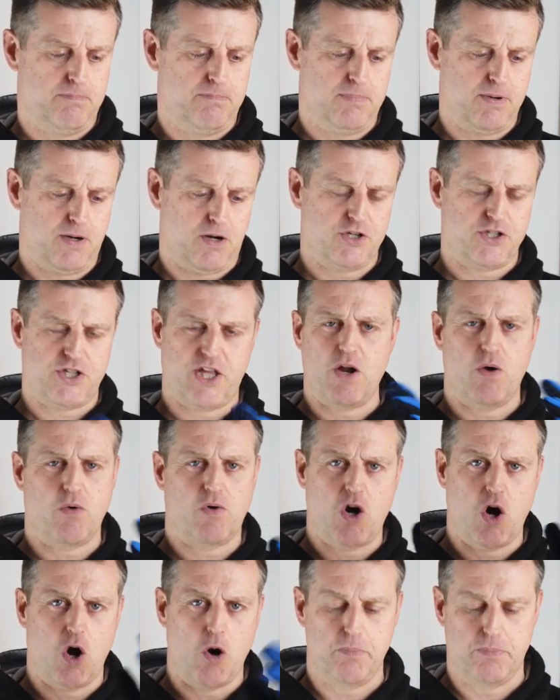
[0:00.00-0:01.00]
because they
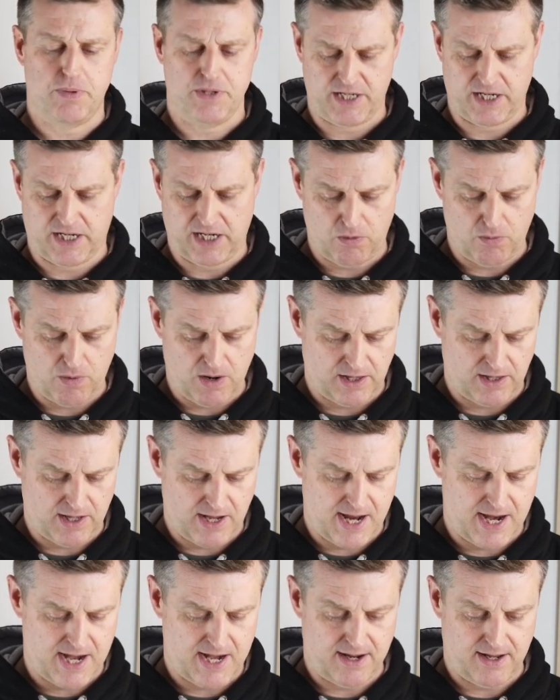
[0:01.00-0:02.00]
don't cut particularly well
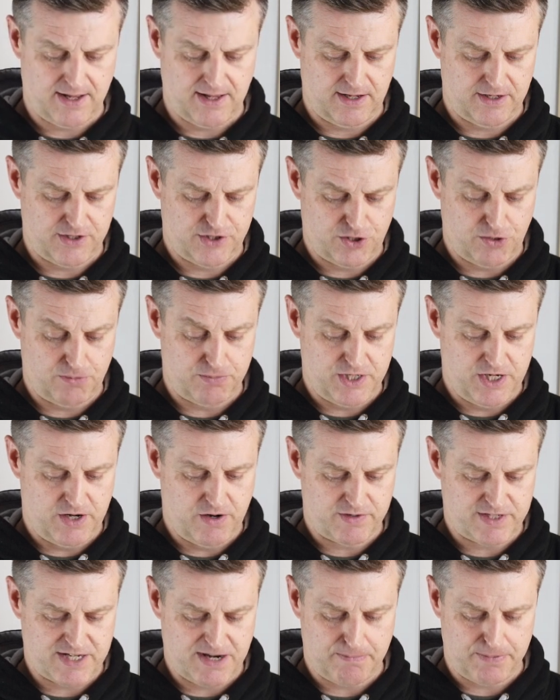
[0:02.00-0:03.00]
in
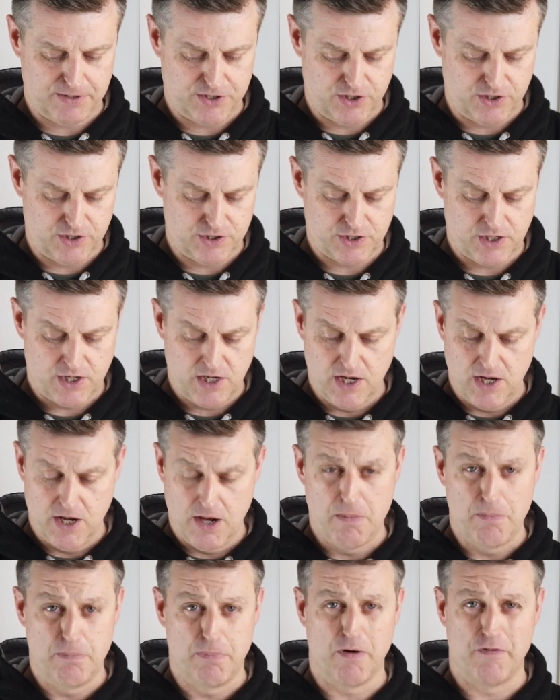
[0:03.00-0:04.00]
sub-zero temperatures.
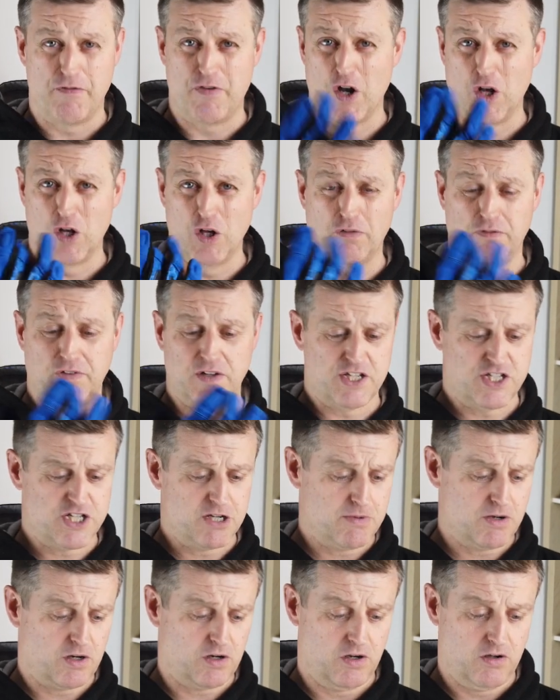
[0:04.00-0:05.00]
But for a lovely
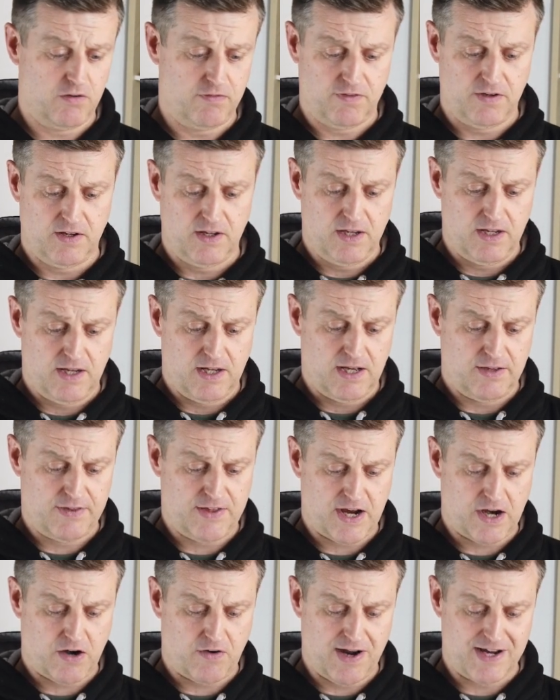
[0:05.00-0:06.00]
summer glove,
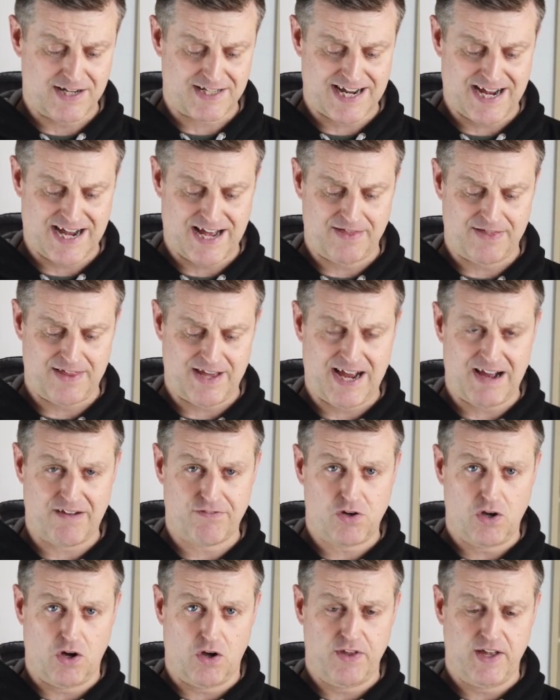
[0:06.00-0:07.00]
they're great, and they
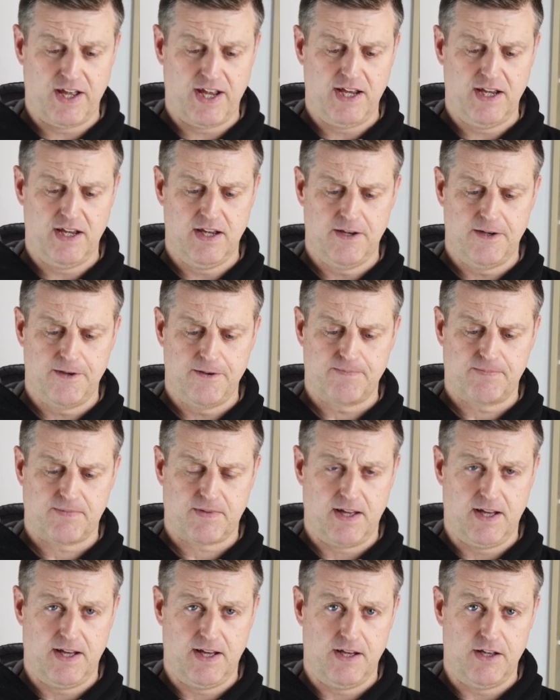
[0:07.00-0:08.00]
have got the
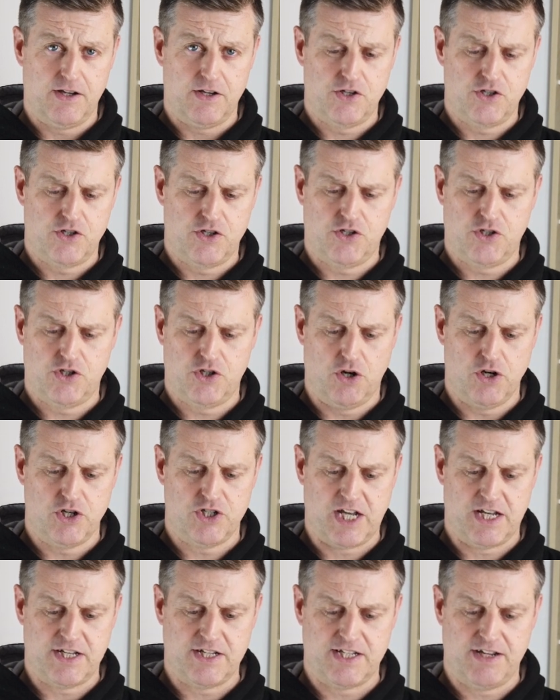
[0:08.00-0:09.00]

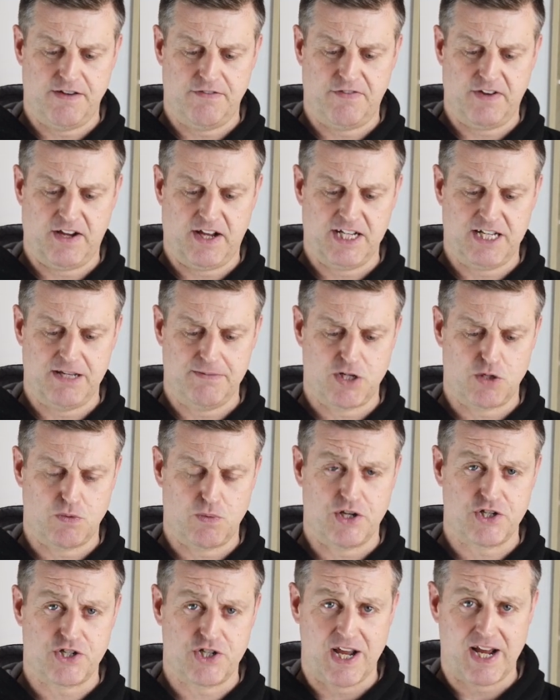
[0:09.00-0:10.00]
touch sensitive fingertips as
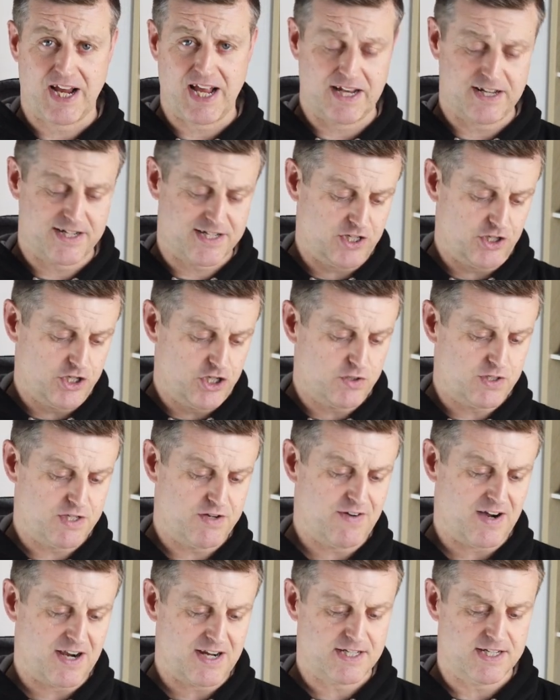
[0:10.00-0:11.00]
well, so you can still use
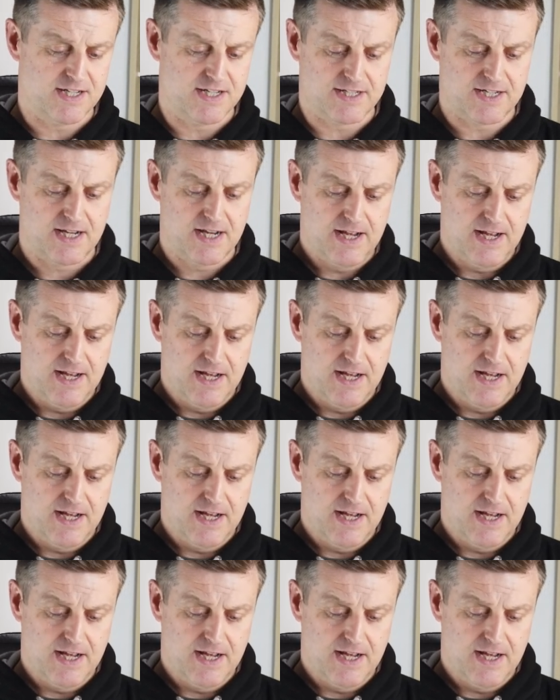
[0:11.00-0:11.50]
devices.